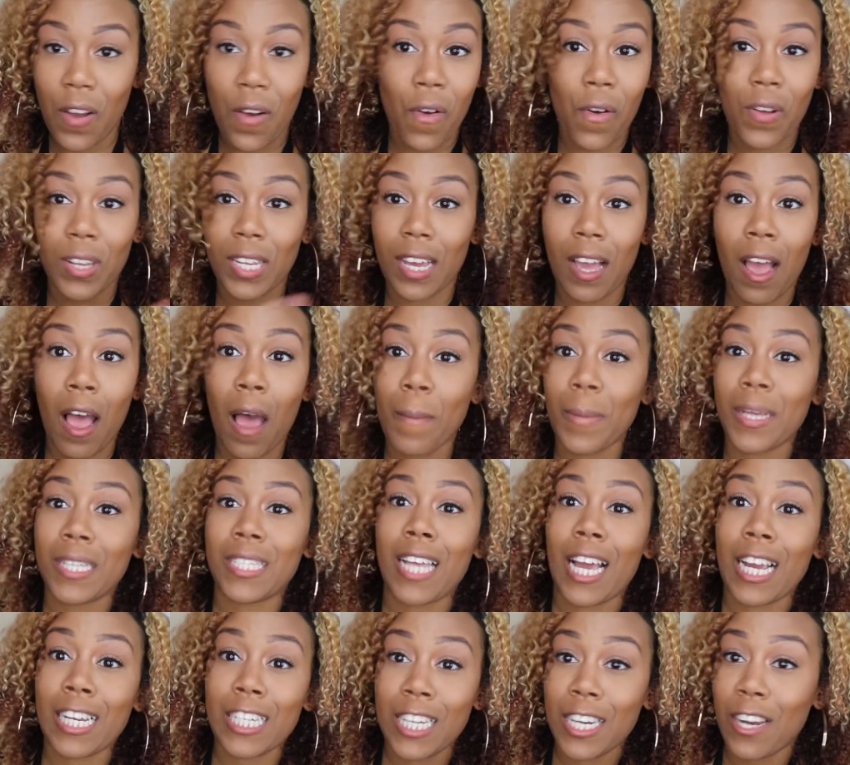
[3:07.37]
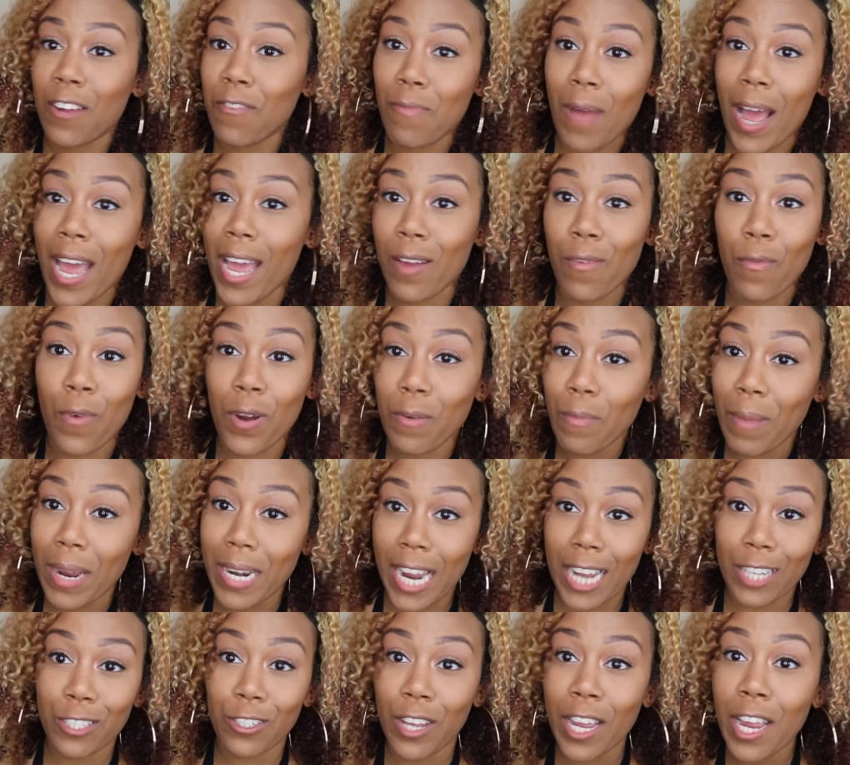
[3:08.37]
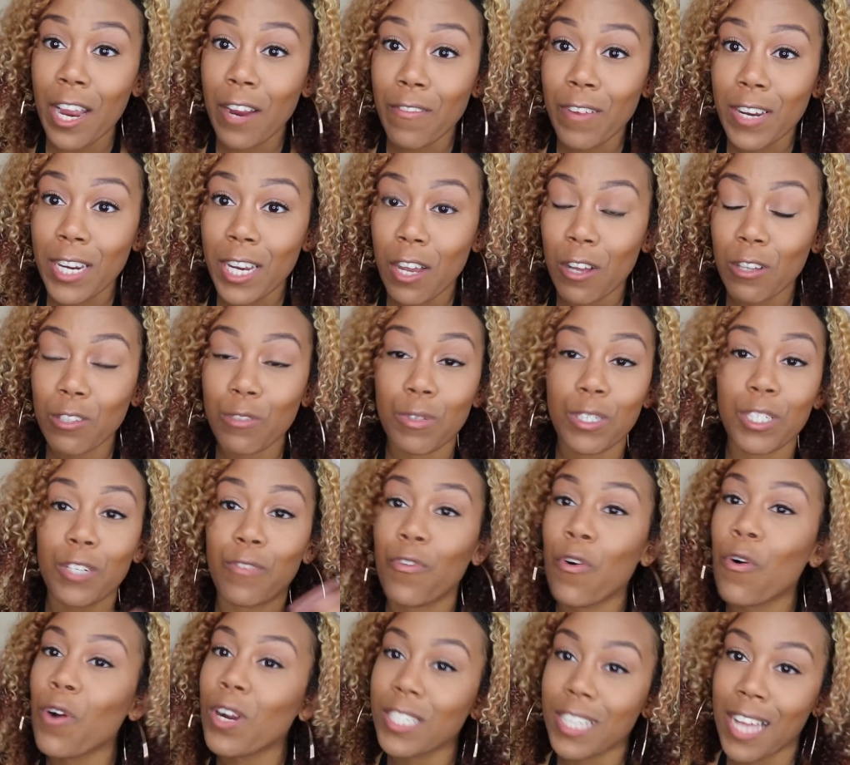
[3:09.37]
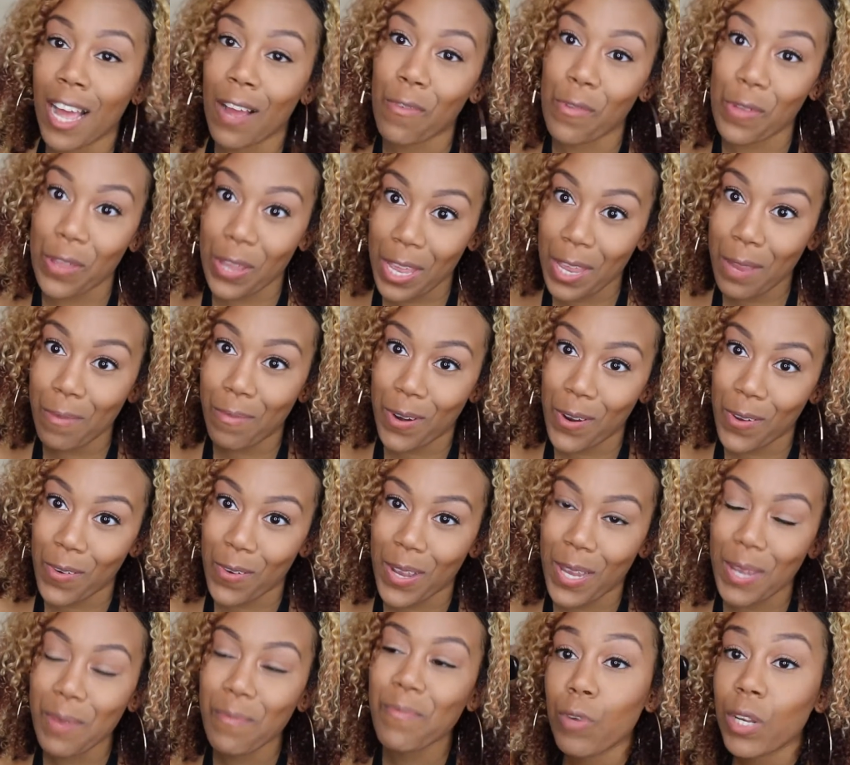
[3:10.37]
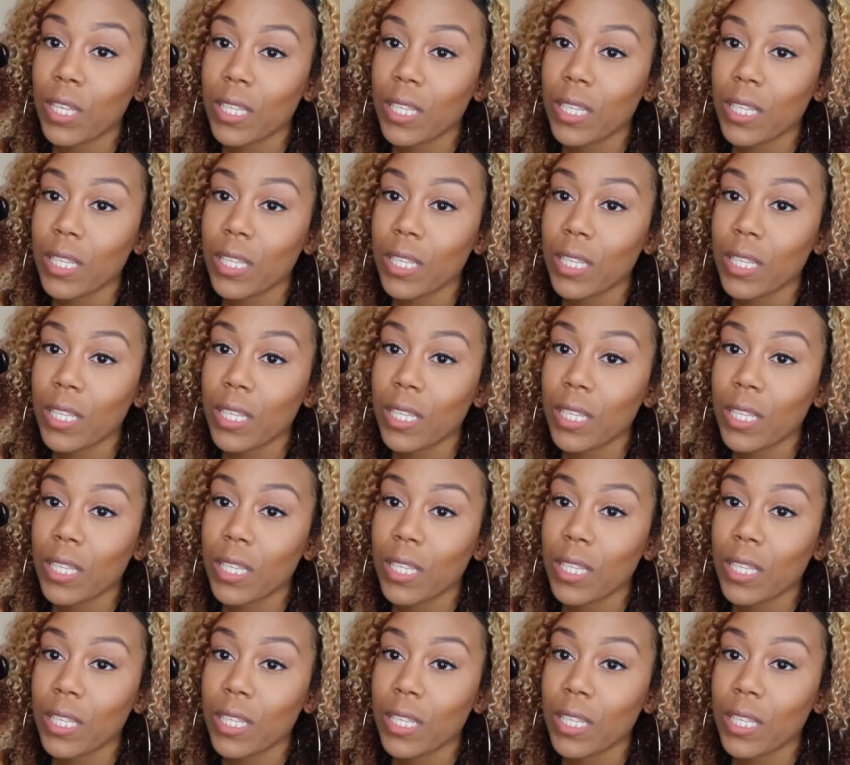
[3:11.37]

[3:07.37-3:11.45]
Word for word: on the comment section of my one of my natural hair videos, which of course I will keep doing.